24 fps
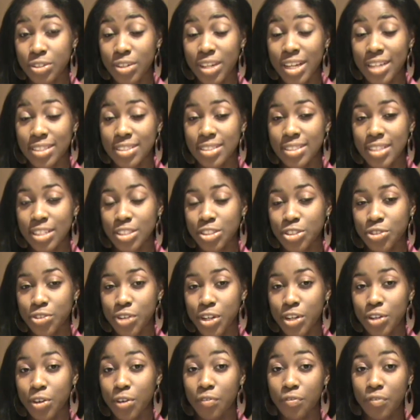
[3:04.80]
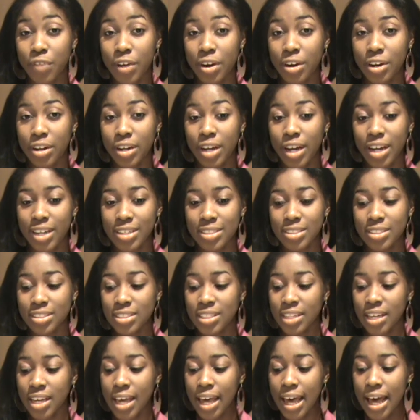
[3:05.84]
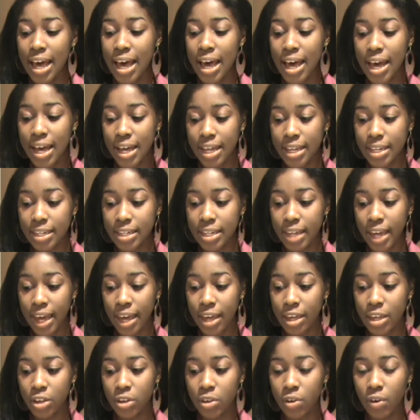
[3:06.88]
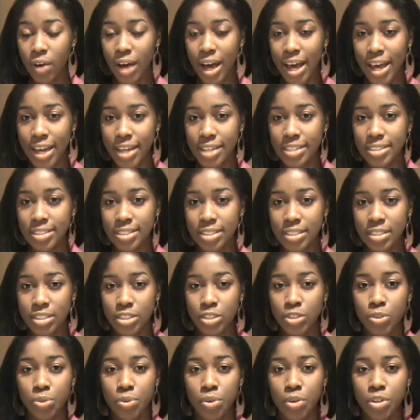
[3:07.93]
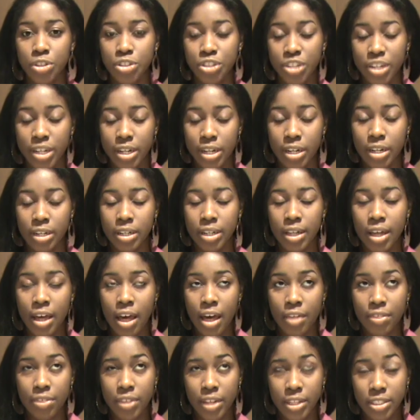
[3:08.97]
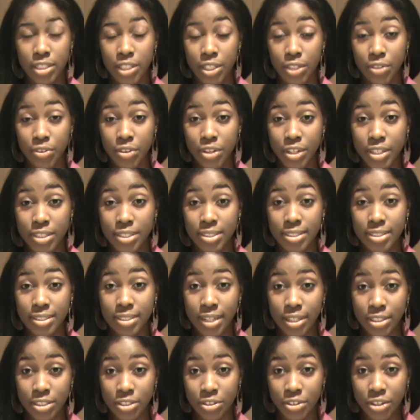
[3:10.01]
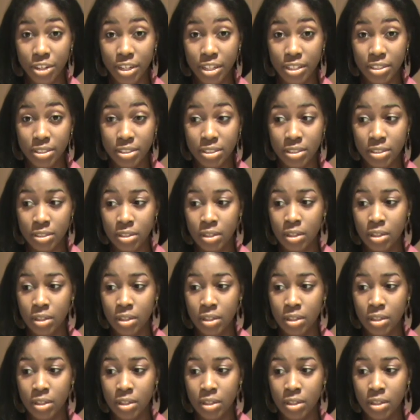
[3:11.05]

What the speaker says: so that's centigrade, not Fahrenheit, and your highest is 230 degrees centigrade.